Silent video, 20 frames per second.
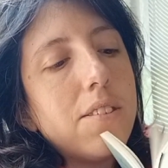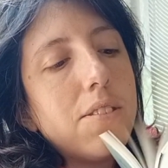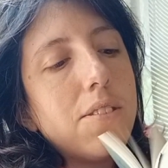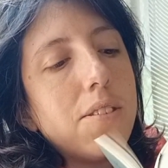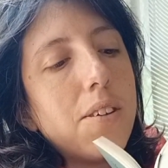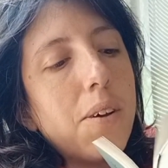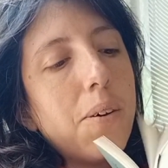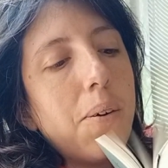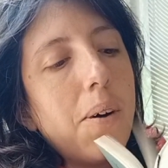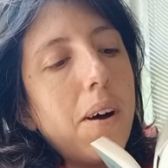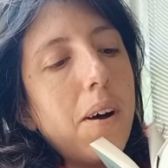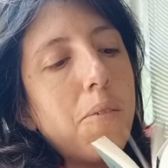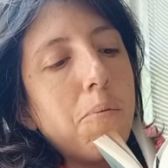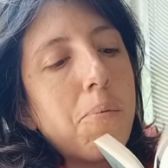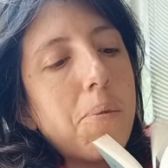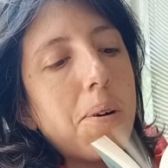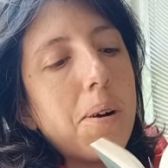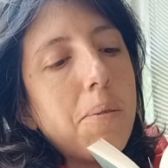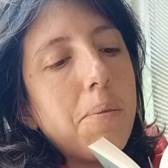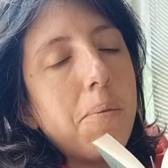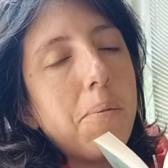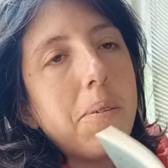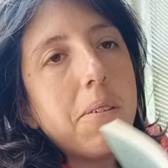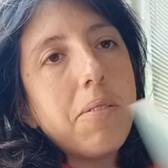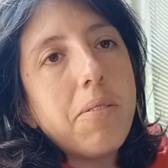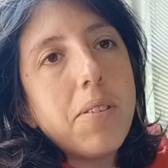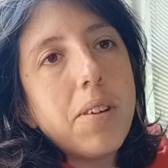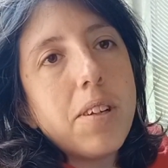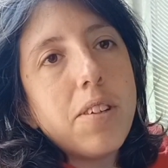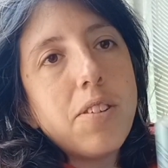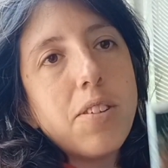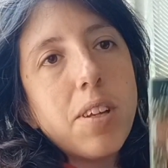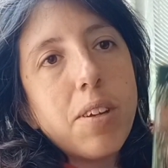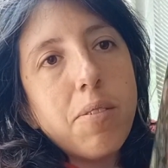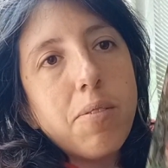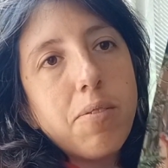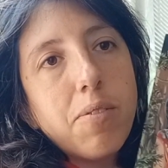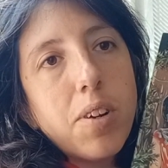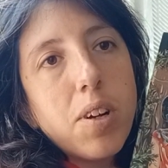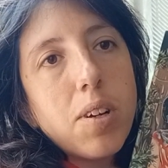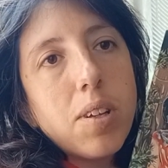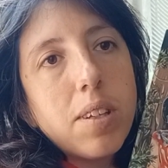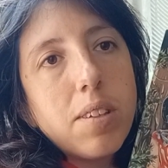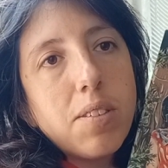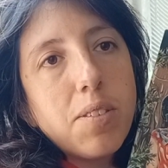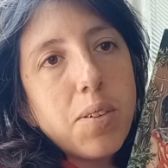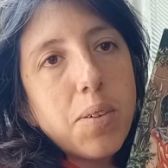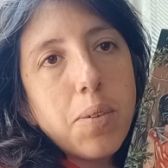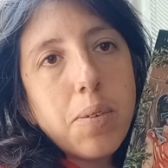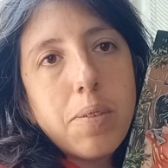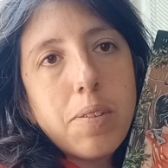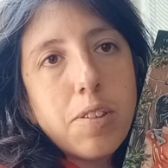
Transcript: So I'll probably finish that one fairly soon,